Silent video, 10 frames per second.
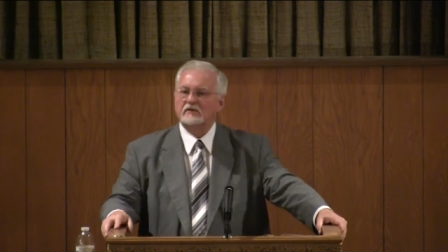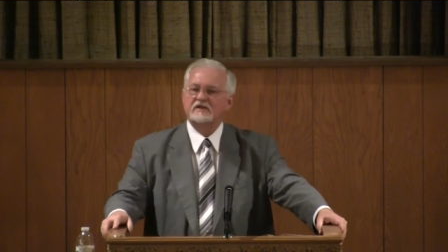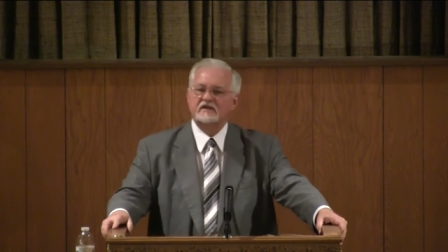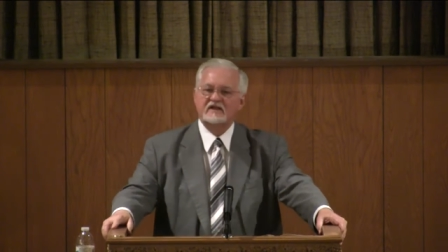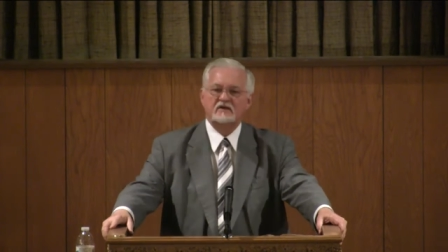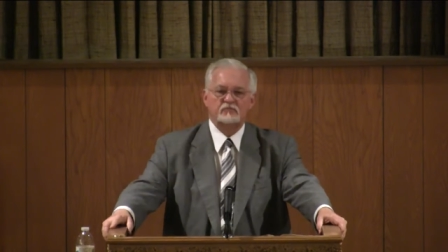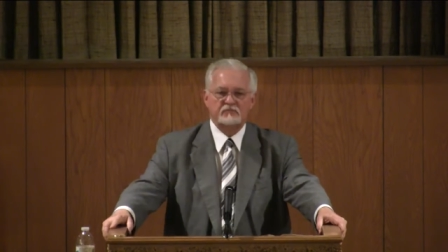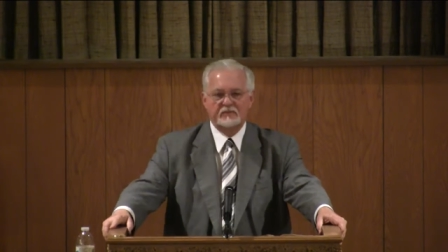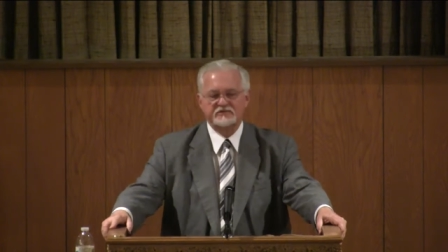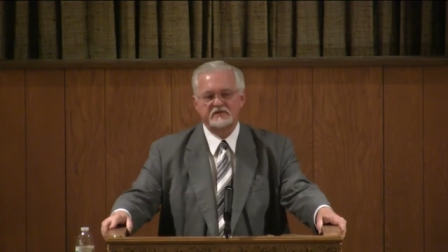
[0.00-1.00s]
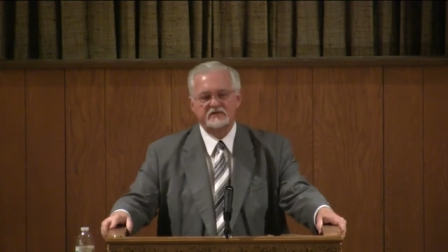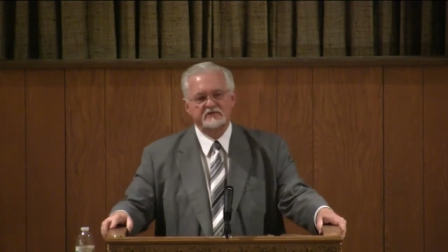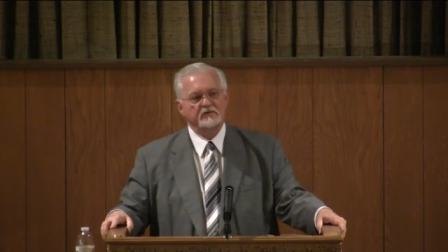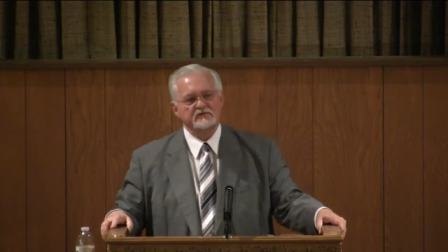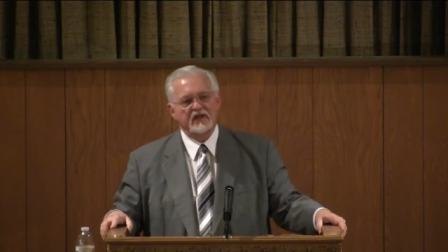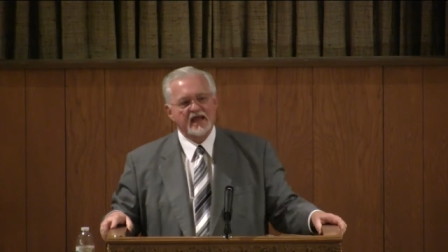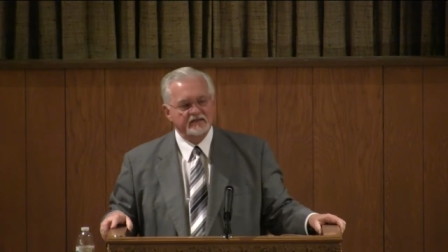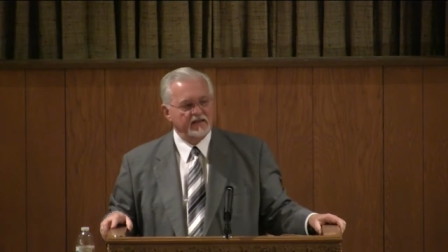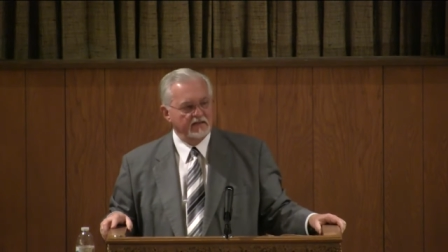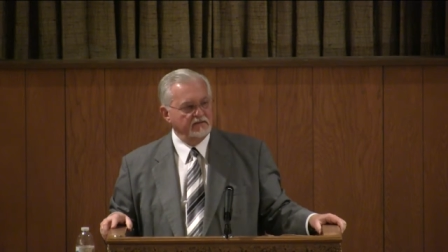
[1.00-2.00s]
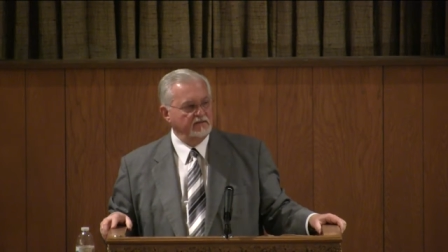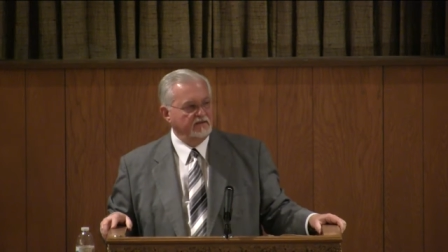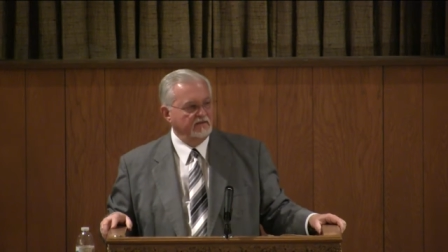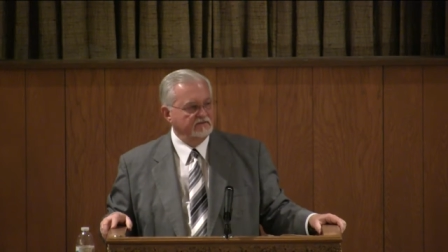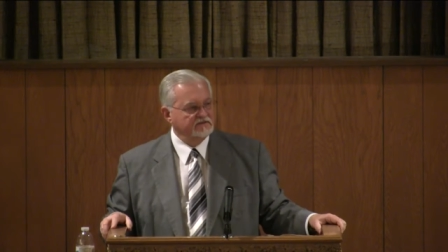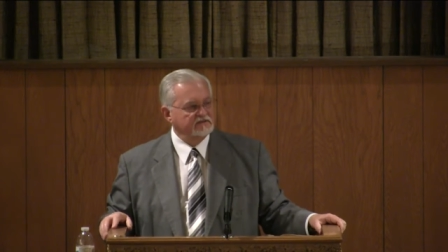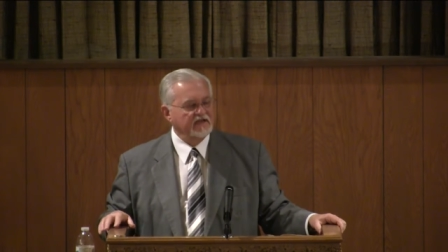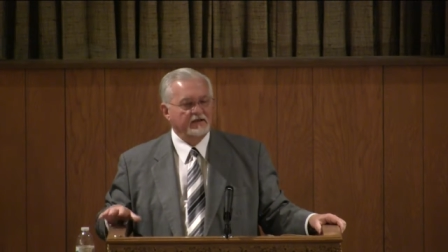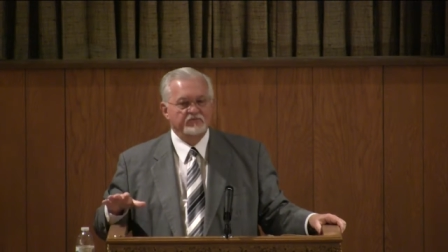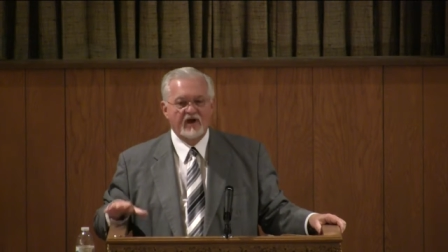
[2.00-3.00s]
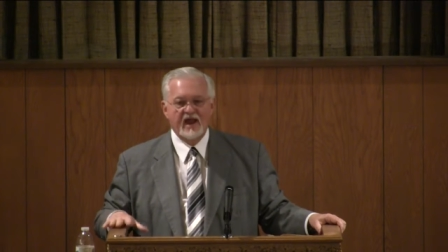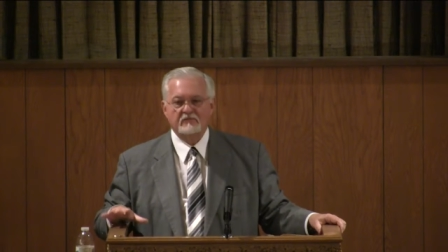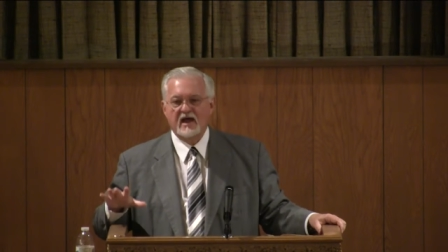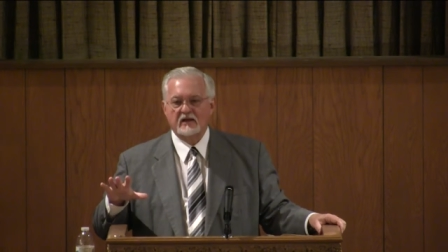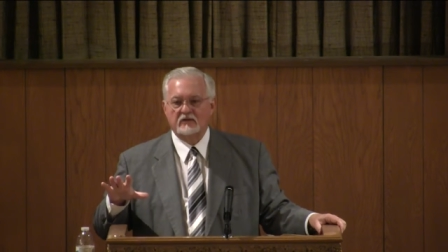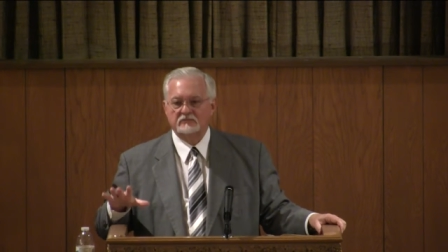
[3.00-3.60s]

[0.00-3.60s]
to deal with members of the church like that? Just let them drag right on.